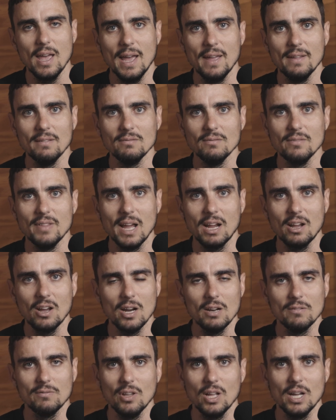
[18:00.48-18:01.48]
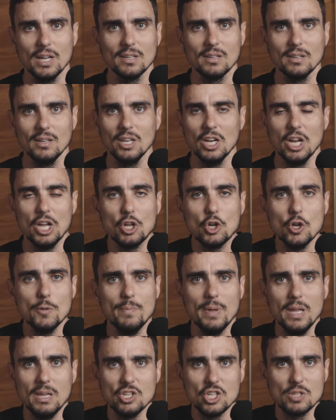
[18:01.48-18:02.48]
and they're kind of like, it
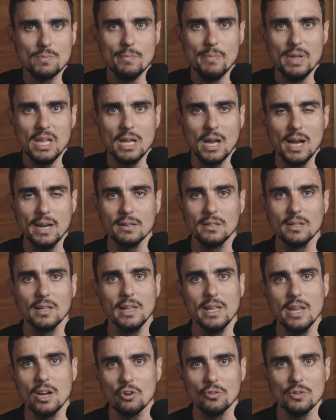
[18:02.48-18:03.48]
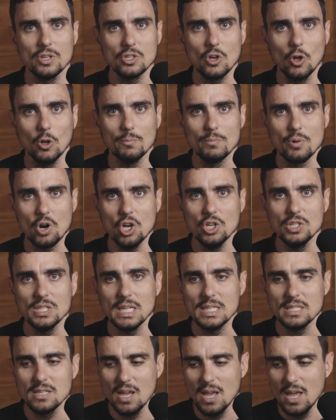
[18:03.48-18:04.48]
could be just being unclear on this whole
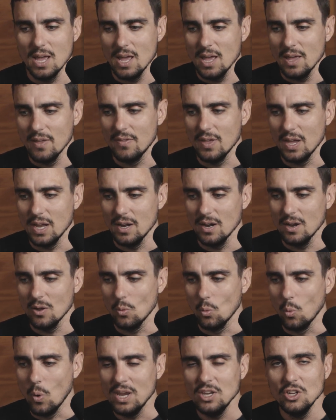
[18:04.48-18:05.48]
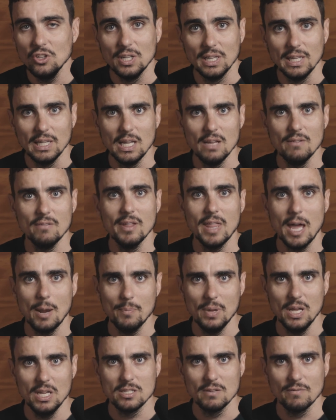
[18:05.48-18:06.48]
process, that when you deliver
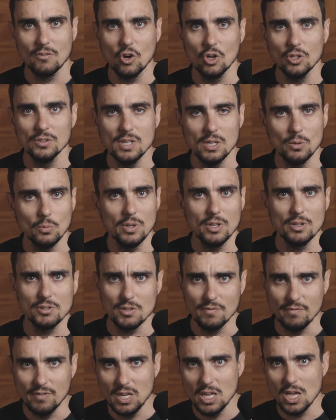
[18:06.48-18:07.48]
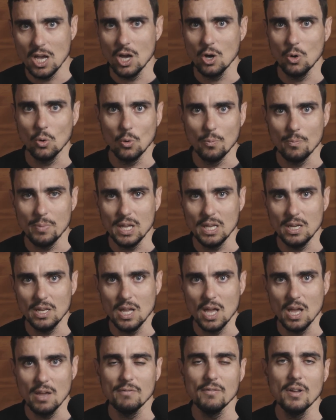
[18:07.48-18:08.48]
that piece of content, whether it's a video or
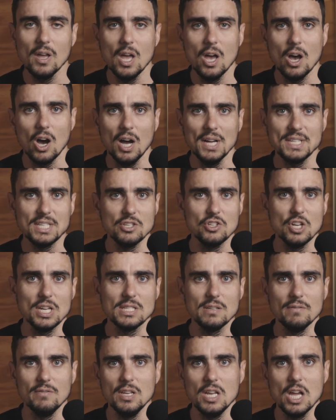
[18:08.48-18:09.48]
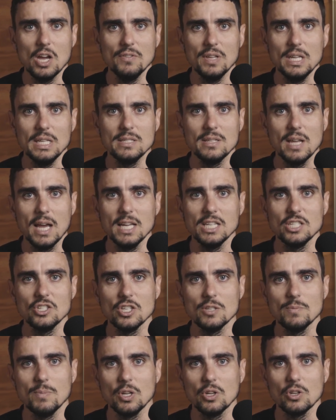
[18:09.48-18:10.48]
PDF, I suggest a video these days
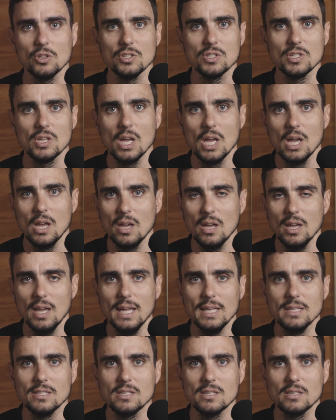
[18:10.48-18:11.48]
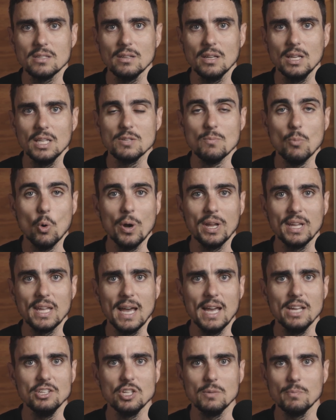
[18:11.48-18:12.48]
just because it's more
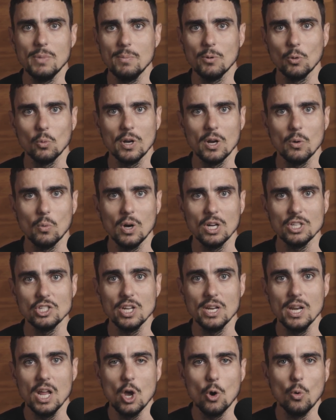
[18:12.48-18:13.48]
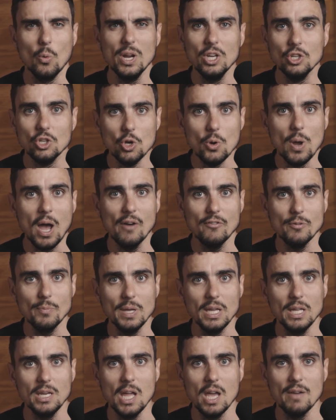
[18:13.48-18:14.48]
engaging. People want to watch it. We do have a
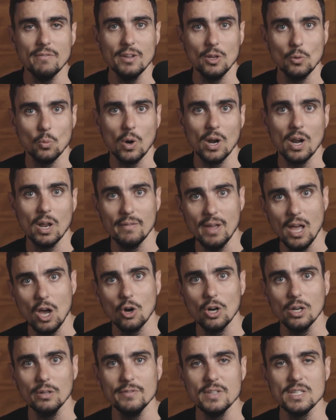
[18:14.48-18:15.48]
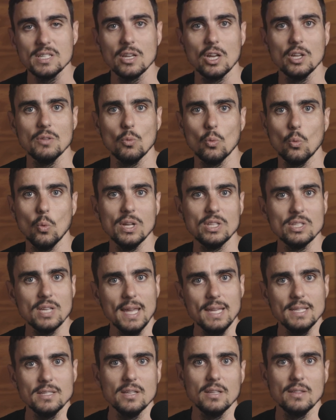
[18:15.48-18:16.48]
PDF in one of our offers, so we're
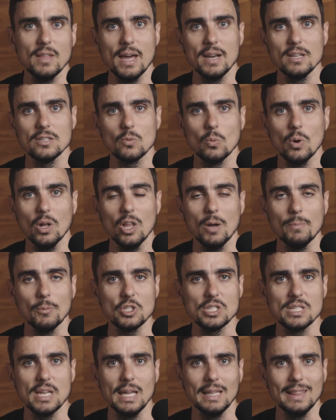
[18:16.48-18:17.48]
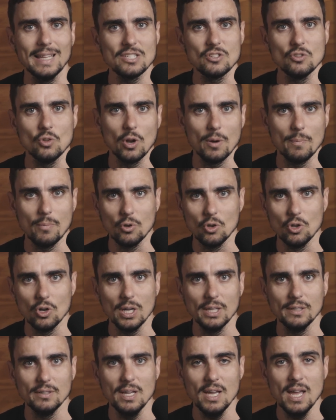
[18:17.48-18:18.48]
testing that as well. I'm not saying that's not a good
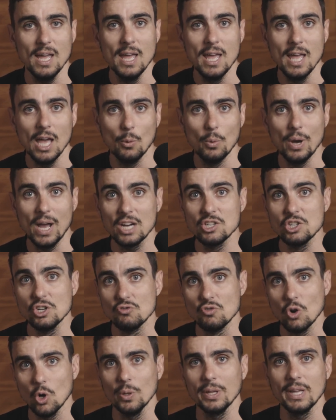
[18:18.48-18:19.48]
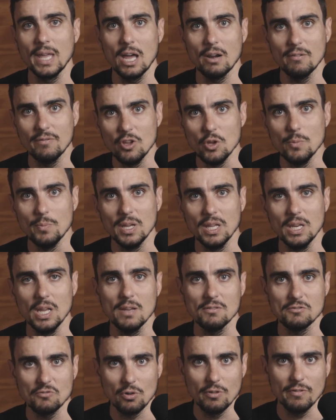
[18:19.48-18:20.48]
idea, and we're actually rolling out a few
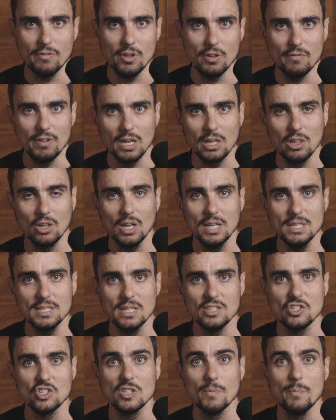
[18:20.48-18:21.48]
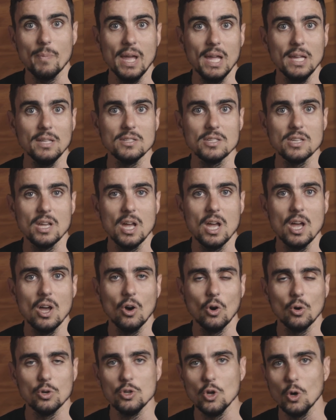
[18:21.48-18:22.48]
PDFs for a few of our clients. It just depends
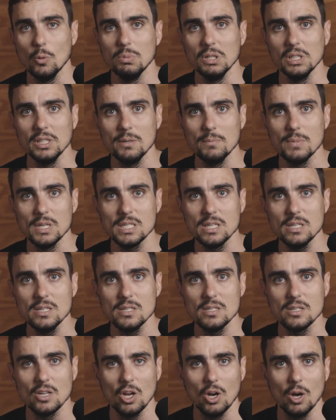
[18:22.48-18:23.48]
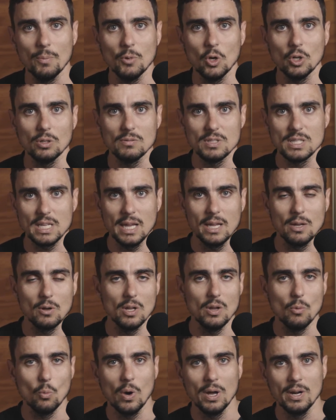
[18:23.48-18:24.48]
on your building business. So I'm not
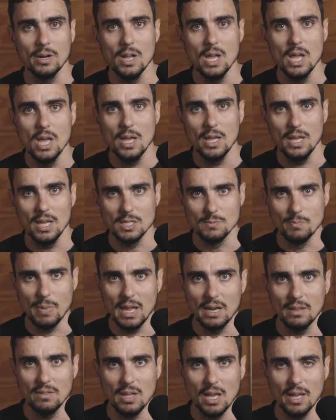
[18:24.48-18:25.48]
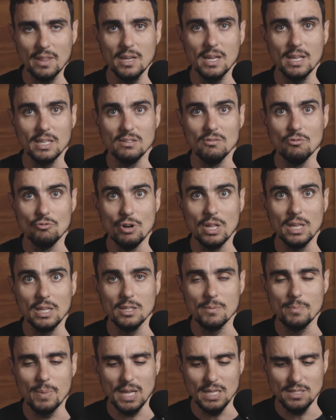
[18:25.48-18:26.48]
saying one is better than the other. It
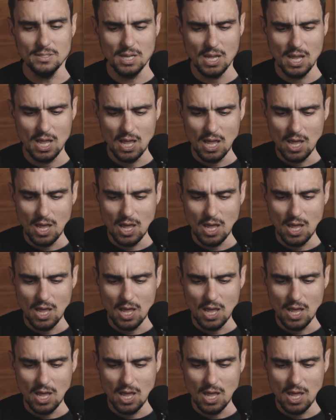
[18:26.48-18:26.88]
really depends.